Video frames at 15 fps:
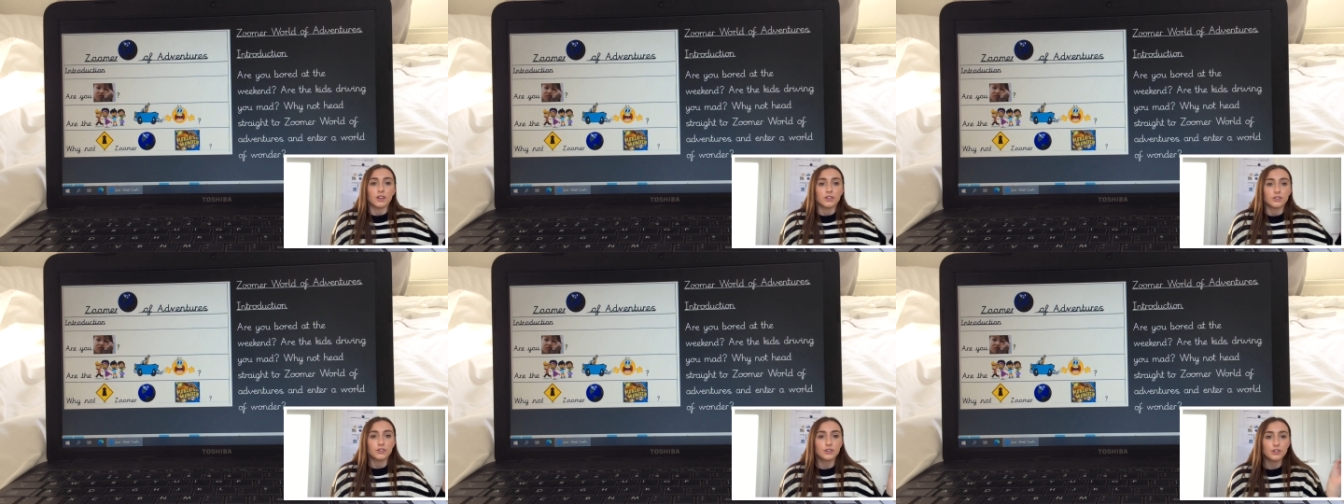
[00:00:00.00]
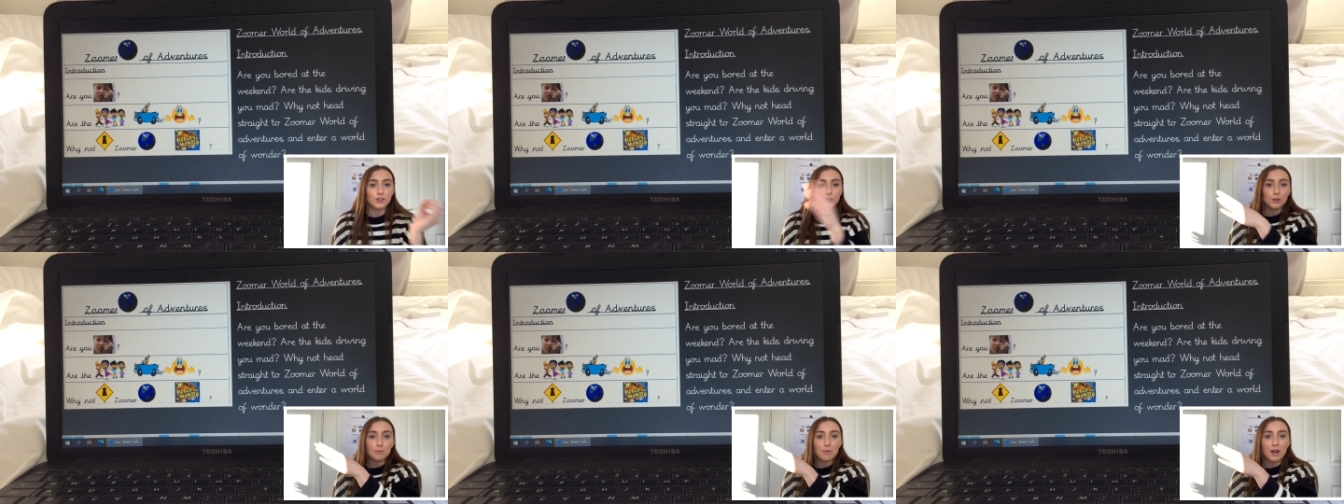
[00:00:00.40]

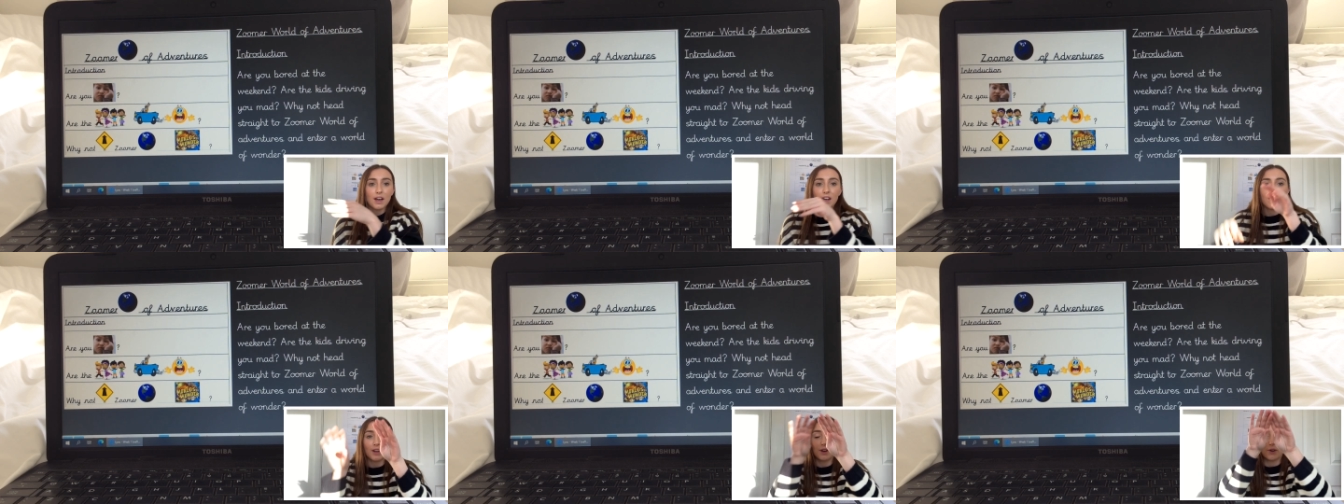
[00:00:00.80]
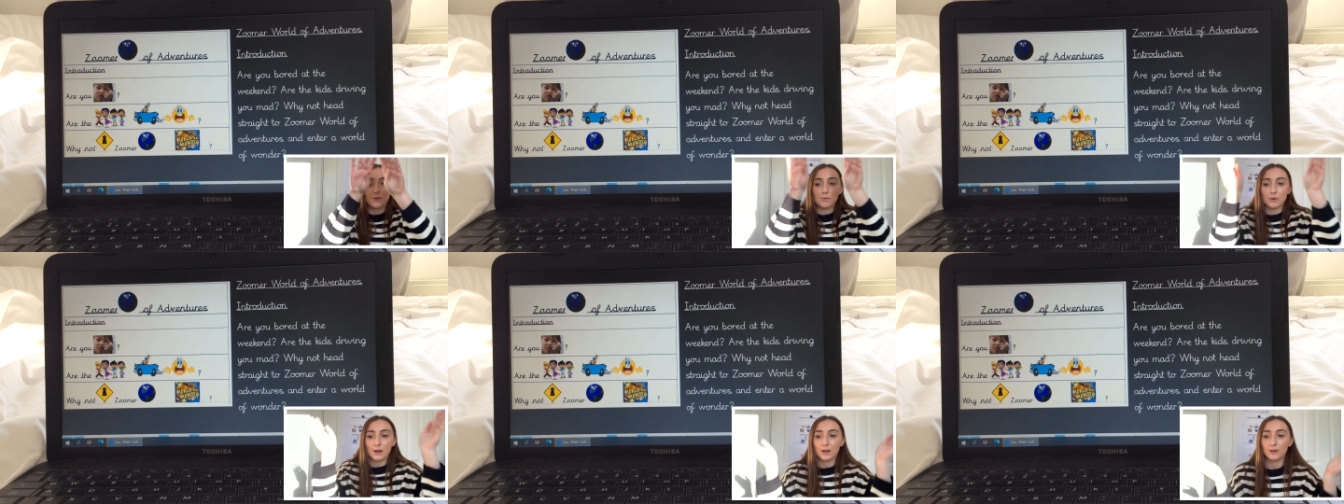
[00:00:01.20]
Zuma
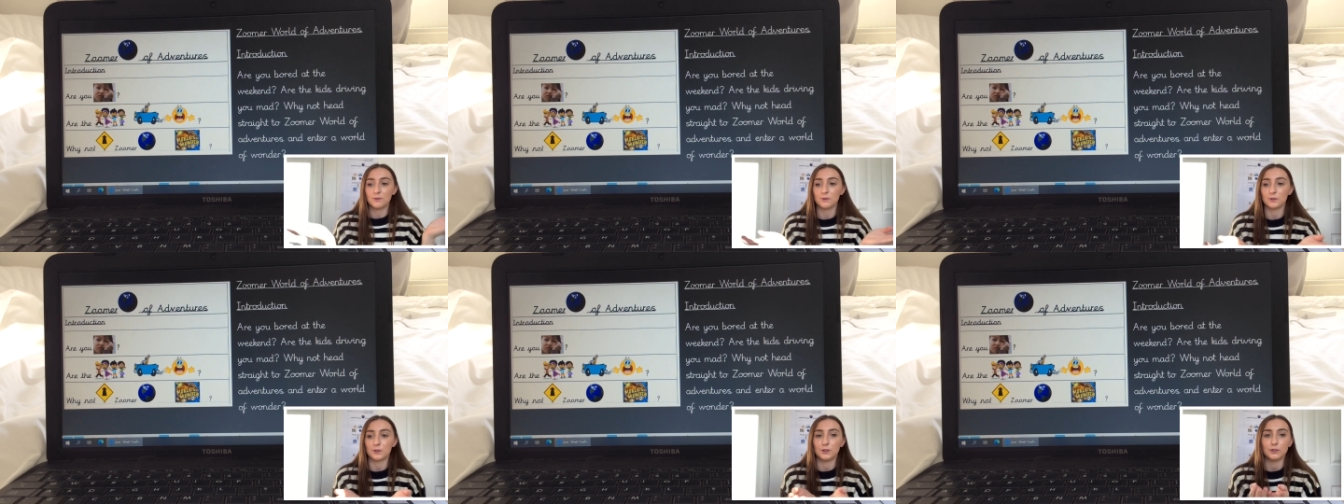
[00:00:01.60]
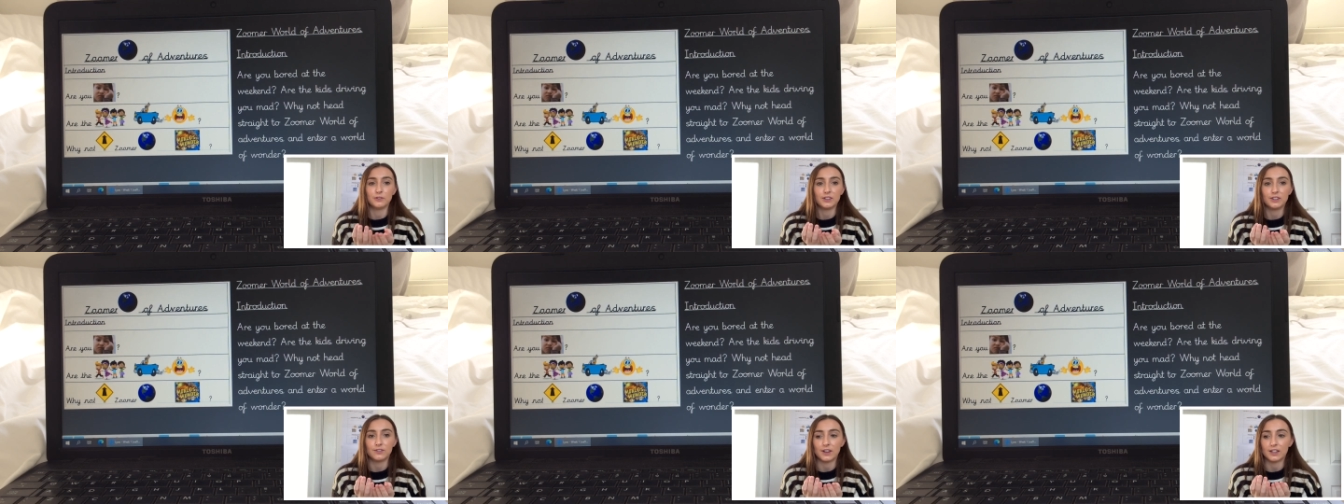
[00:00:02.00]
World of
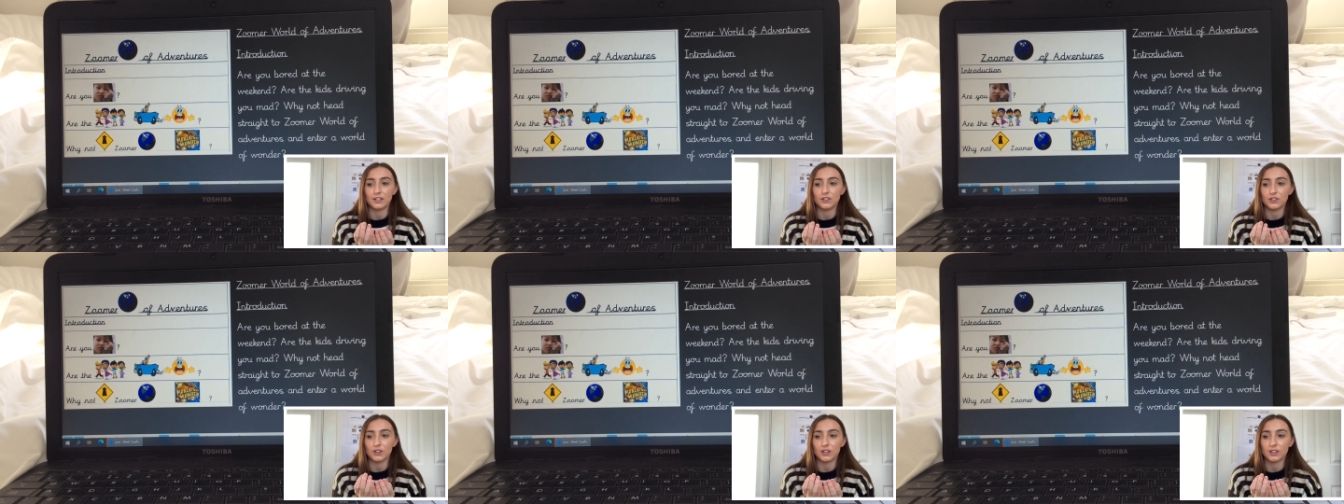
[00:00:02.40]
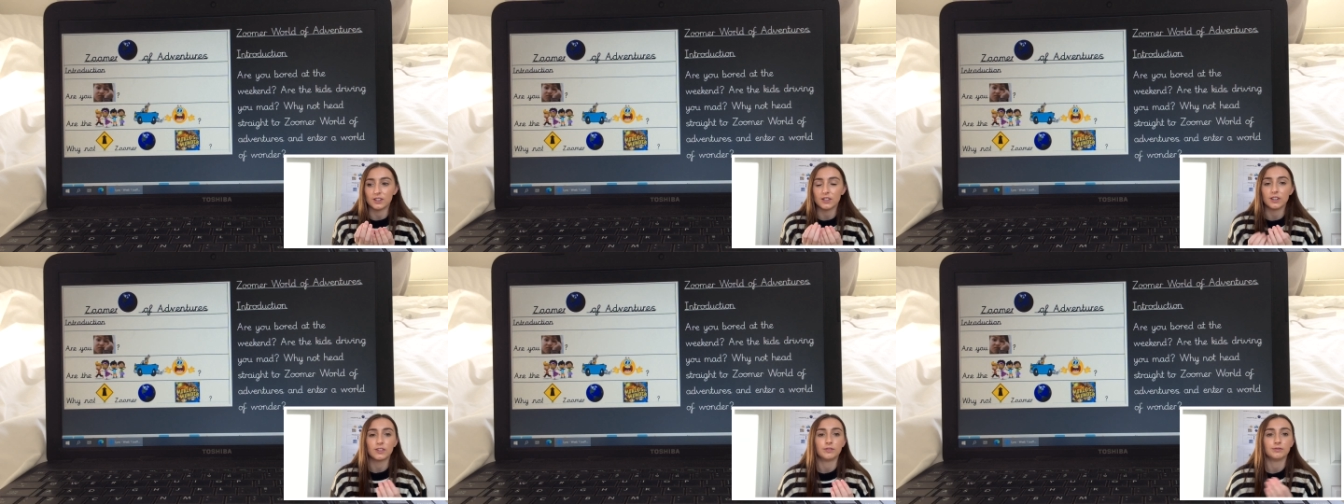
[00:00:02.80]
Adventures.
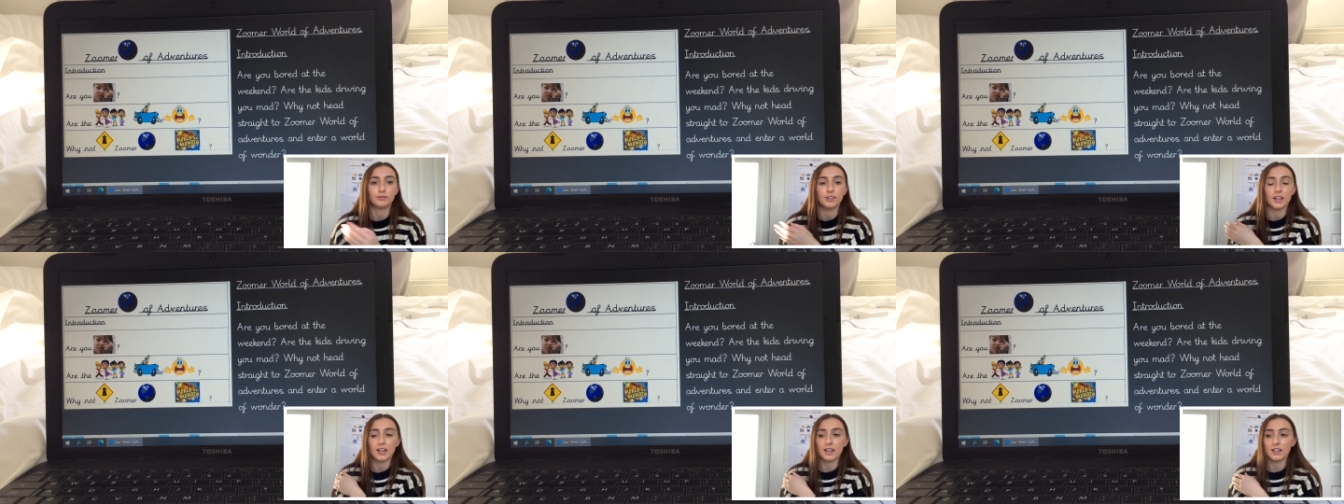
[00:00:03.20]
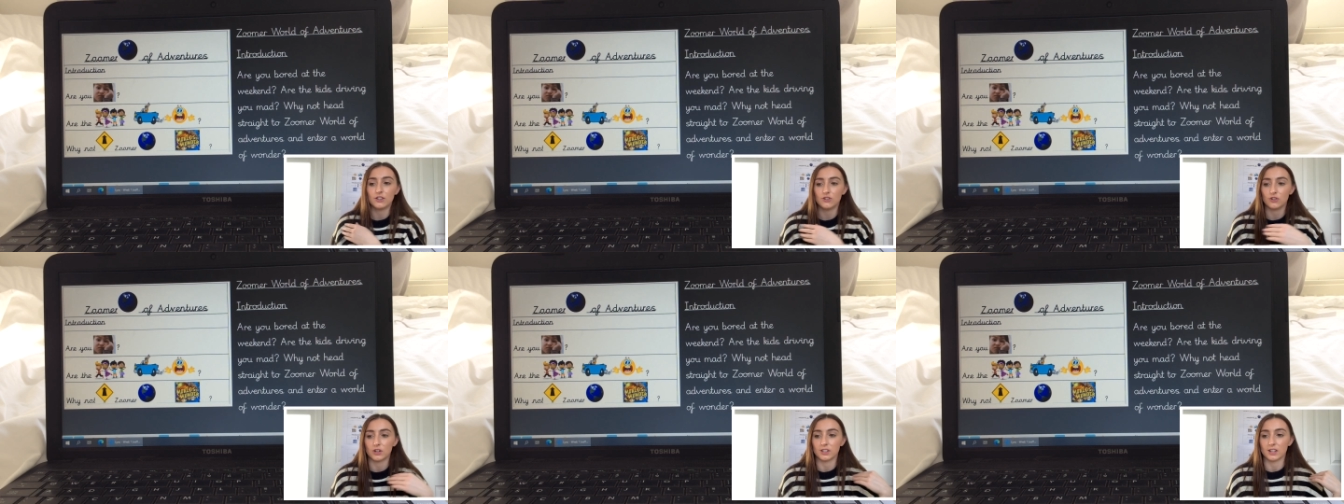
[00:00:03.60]

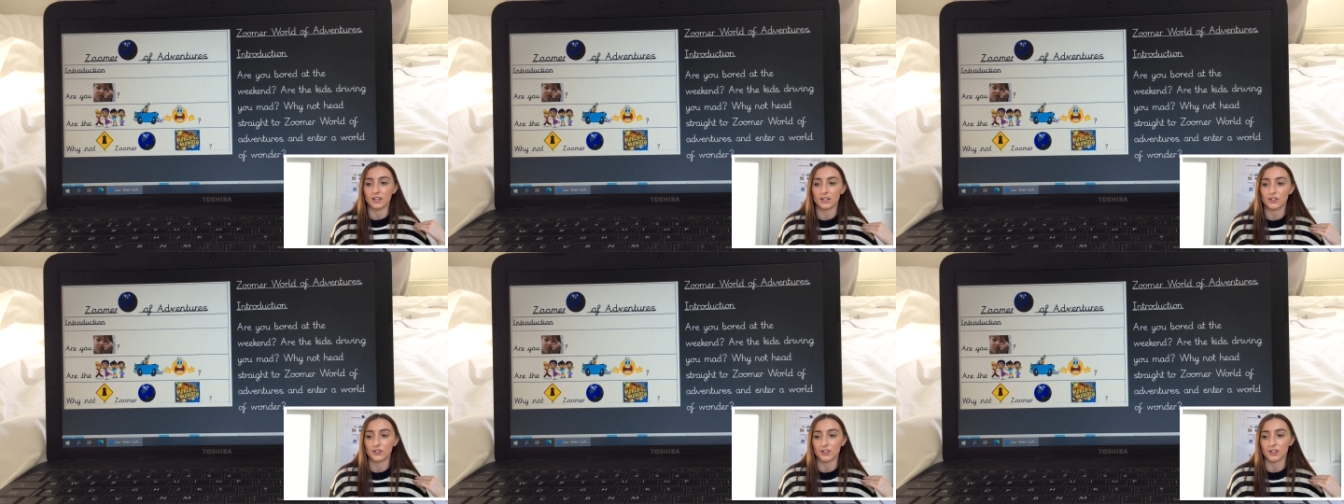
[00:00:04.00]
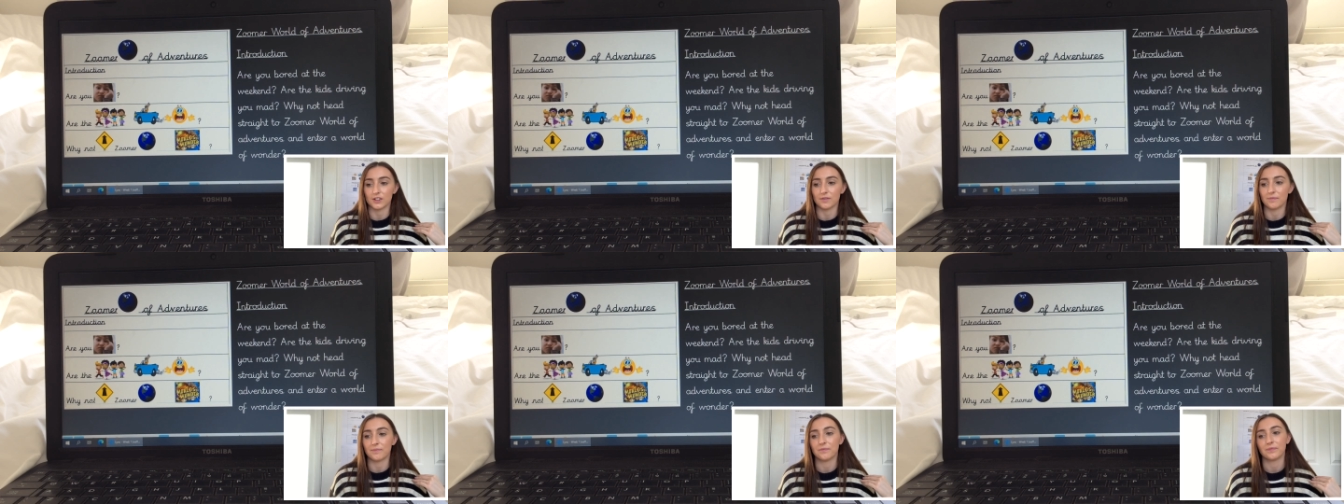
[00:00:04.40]
Introduction.